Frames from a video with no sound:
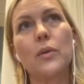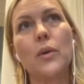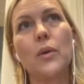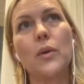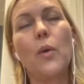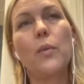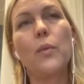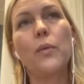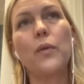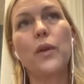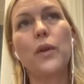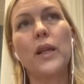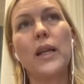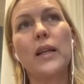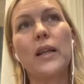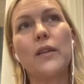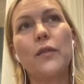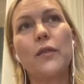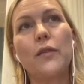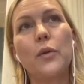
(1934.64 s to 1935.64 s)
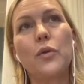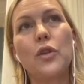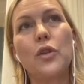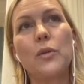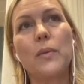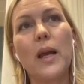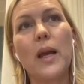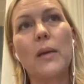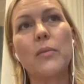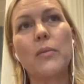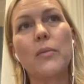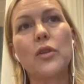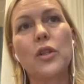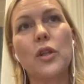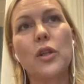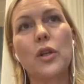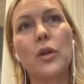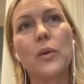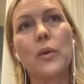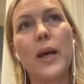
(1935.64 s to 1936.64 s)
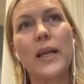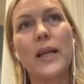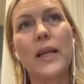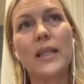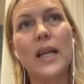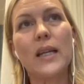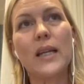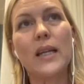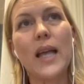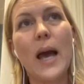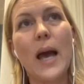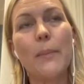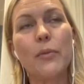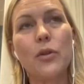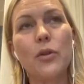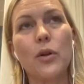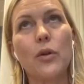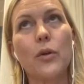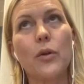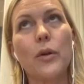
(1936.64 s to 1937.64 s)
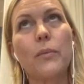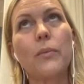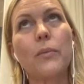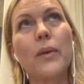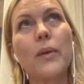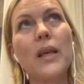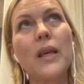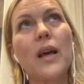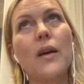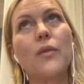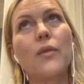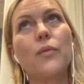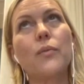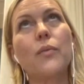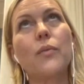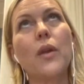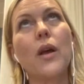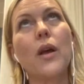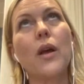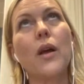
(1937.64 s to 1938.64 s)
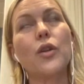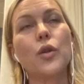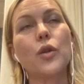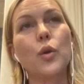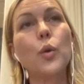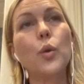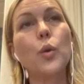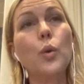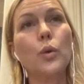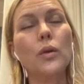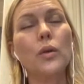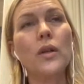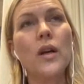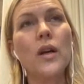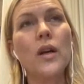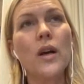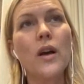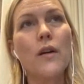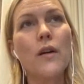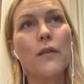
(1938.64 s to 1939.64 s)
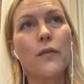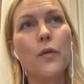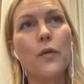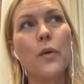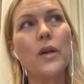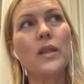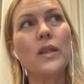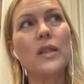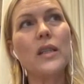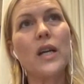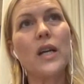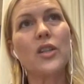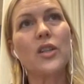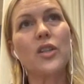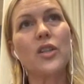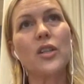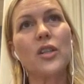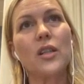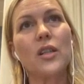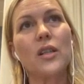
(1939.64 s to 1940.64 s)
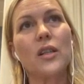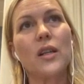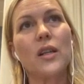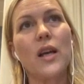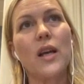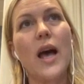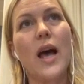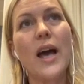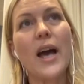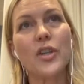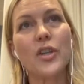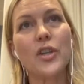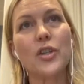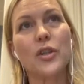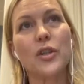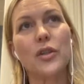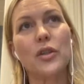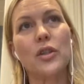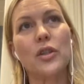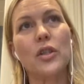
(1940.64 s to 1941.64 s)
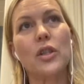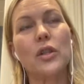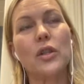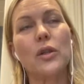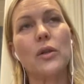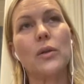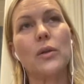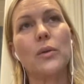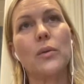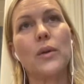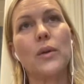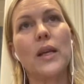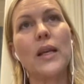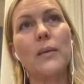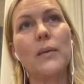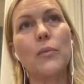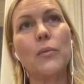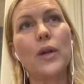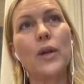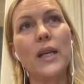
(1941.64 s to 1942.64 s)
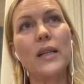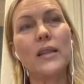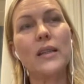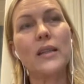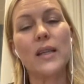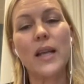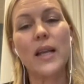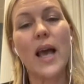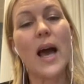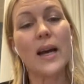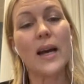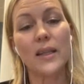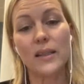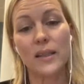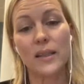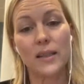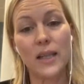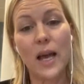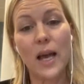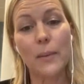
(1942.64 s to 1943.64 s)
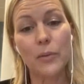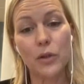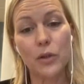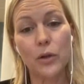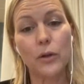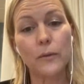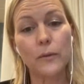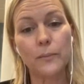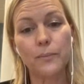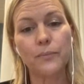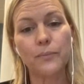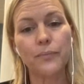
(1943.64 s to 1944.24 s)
hopefully in the future be able to extend capital or be a tool for such actors to more easily access capital,